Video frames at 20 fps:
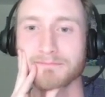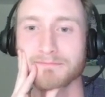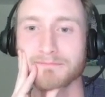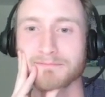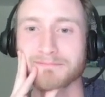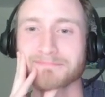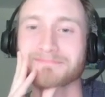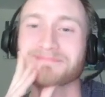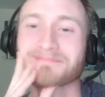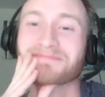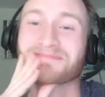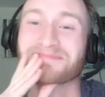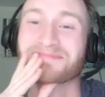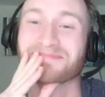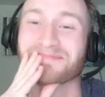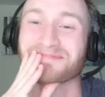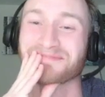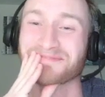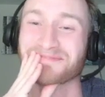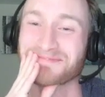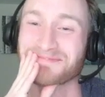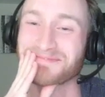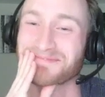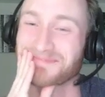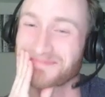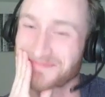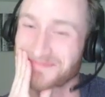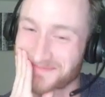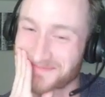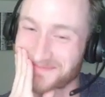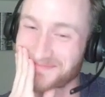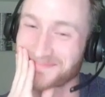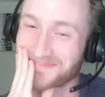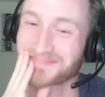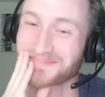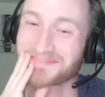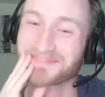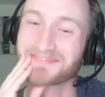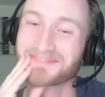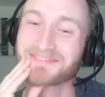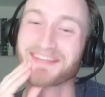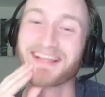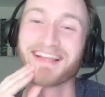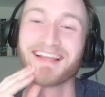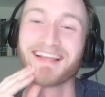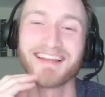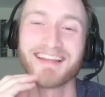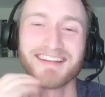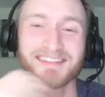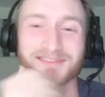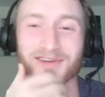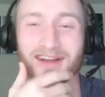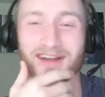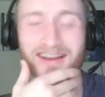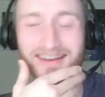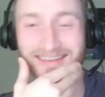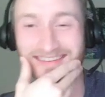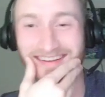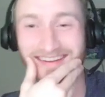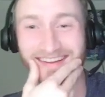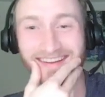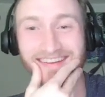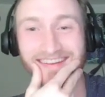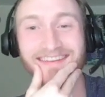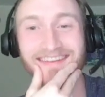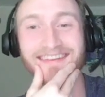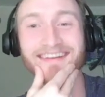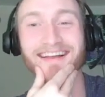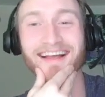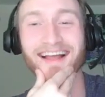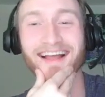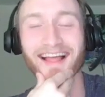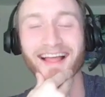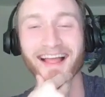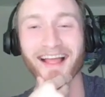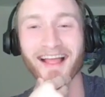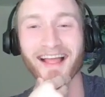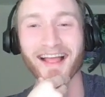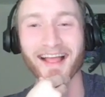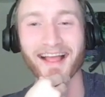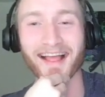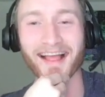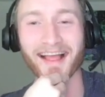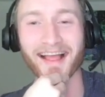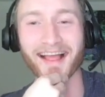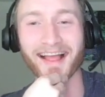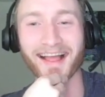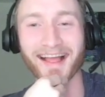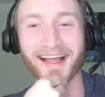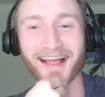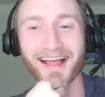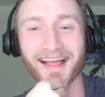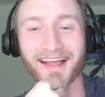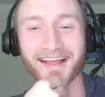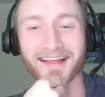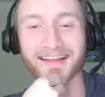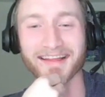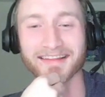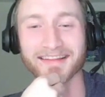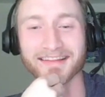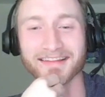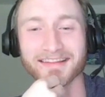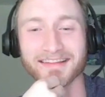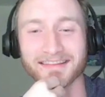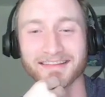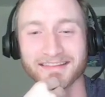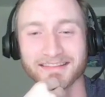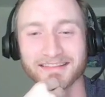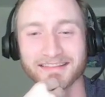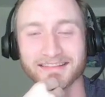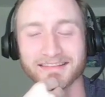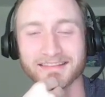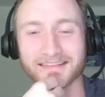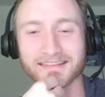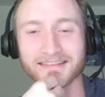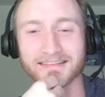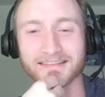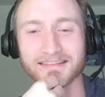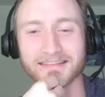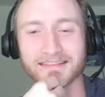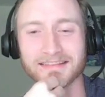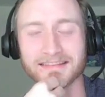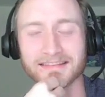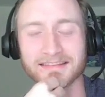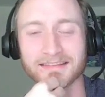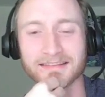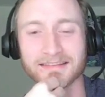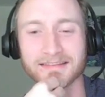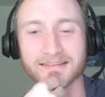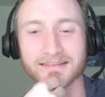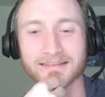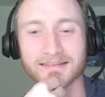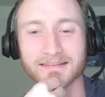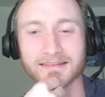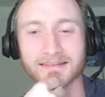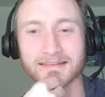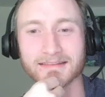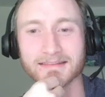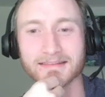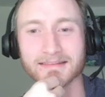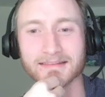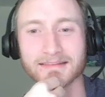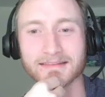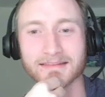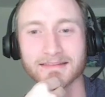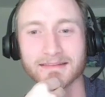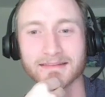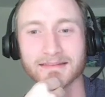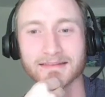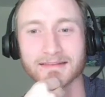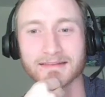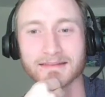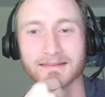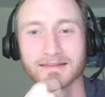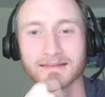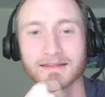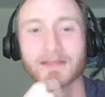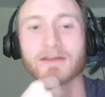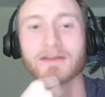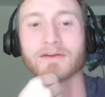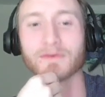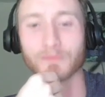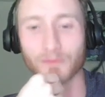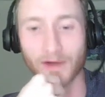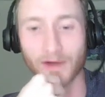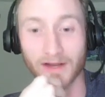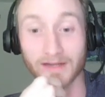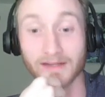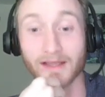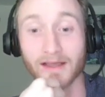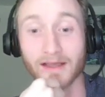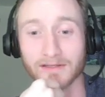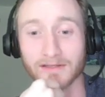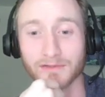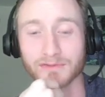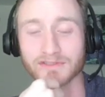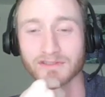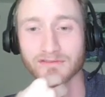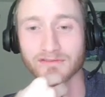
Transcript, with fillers: really great sign um, that you have lost right. it. Yeah. So he is the Christ. I assume he was a Moonie prior to being. Christ right. Yeah, he was